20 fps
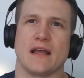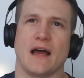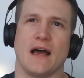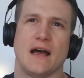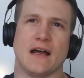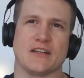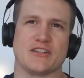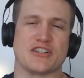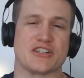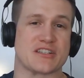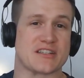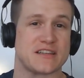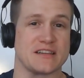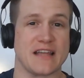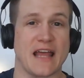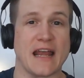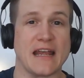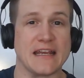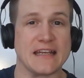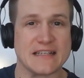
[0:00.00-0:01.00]
just
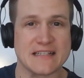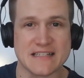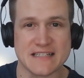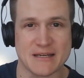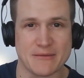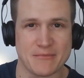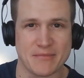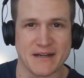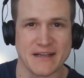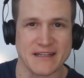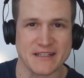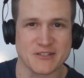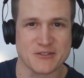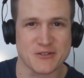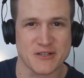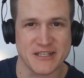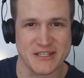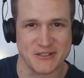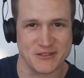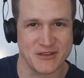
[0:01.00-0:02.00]
letting somebody
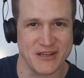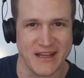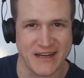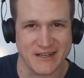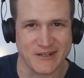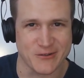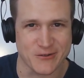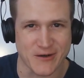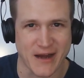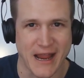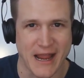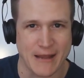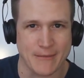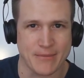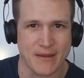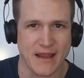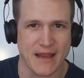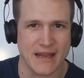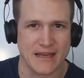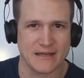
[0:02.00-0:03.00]
treat you like
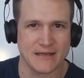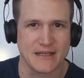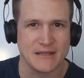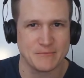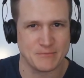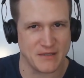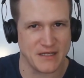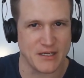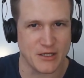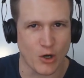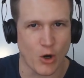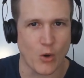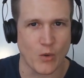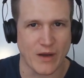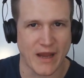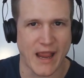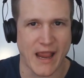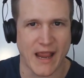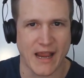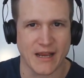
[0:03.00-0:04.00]
crap and it being
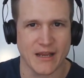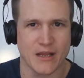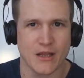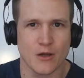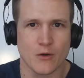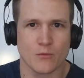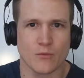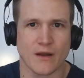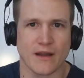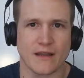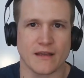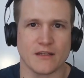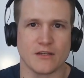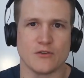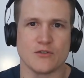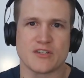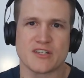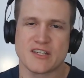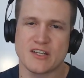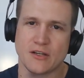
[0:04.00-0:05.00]
okay, right?
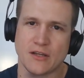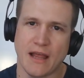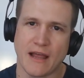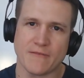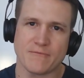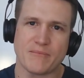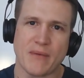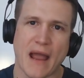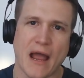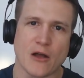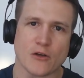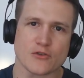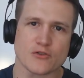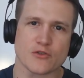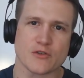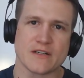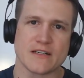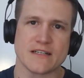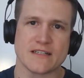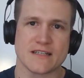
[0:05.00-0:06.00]
You still have
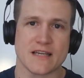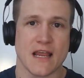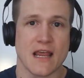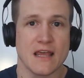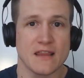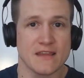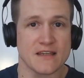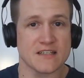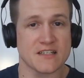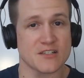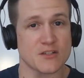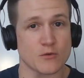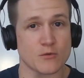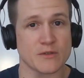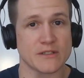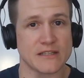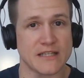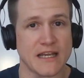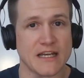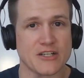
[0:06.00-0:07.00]
boundaries. This is a
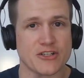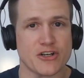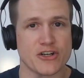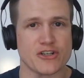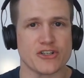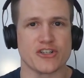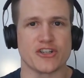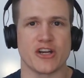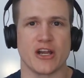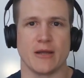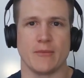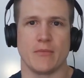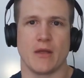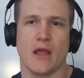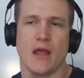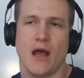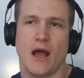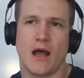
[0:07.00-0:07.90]
relationship.